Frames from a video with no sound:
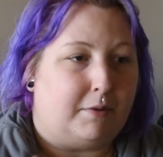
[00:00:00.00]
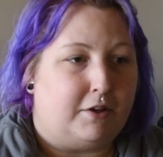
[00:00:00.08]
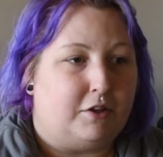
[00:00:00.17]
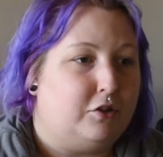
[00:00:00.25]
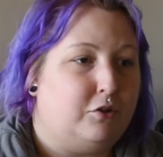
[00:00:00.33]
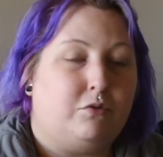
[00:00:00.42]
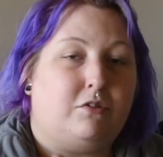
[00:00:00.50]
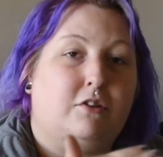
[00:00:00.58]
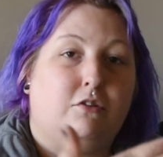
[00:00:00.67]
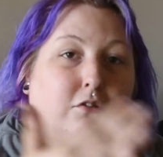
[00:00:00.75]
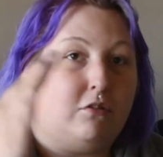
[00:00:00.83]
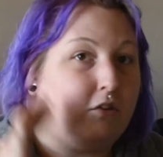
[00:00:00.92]
You
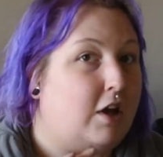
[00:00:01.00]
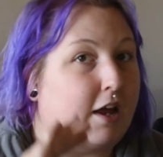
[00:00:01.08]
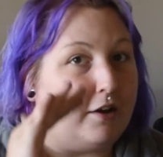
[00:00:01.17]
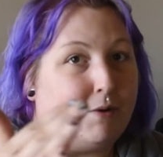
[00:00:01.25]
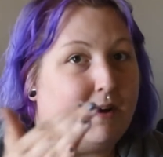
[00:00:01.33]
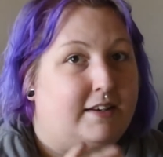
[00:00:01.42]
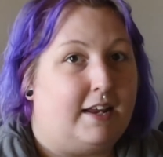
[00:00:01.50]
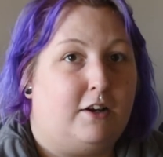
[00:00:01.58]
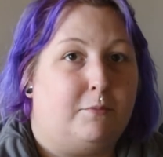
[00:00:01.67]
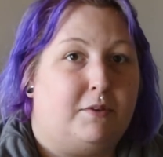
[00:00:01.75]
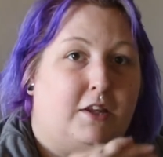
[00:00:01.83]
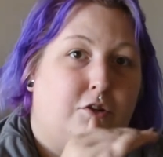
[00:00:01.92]
still cut a
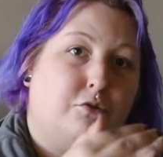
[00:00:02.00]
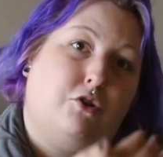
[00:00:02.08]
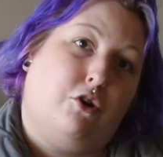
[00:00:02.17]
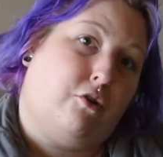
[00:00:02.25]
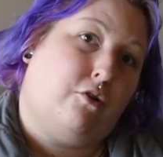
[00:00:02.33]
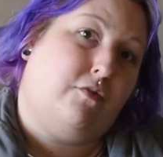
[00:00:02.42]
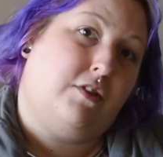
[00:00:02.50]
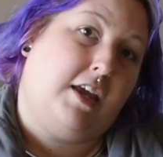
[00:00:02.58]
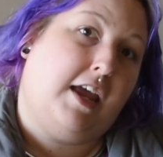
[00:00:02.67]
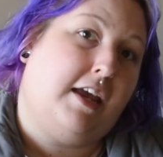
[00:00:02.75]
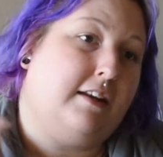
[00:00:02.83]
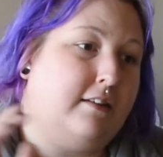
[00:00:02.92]
rectangle, but then you curve the
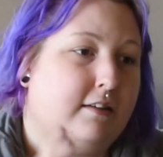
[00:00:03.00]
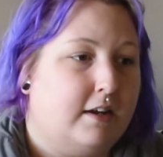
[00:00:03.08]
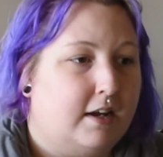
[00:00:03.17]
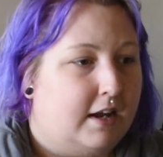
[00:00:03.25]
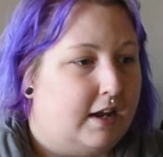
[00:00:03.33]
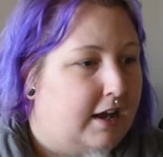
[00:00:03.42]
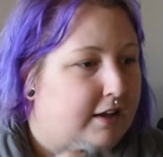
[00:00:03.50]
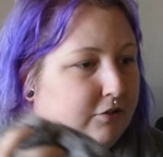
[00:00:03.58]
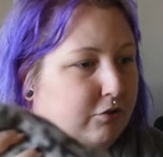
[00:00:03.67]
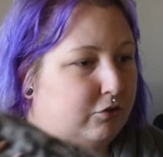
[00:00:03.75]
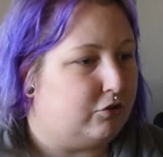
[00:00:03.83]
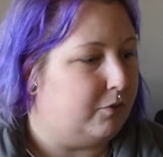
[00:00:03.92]
end as
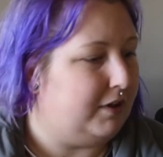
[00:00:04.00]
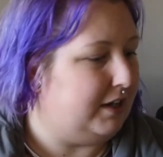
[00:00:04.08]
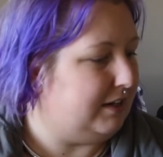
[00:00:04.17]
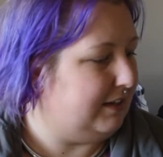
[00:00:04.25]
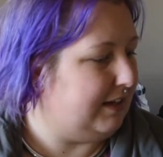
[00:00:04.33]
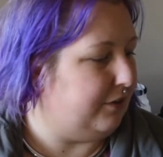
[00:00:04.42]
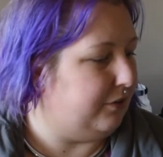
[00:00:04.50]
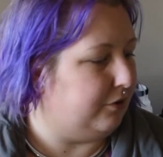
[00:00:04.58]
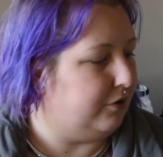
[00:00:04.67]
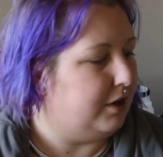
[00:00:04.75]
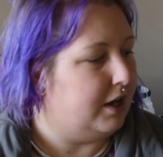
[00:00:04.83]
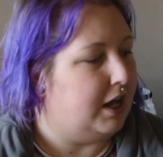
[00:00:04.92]
you're sewing it together.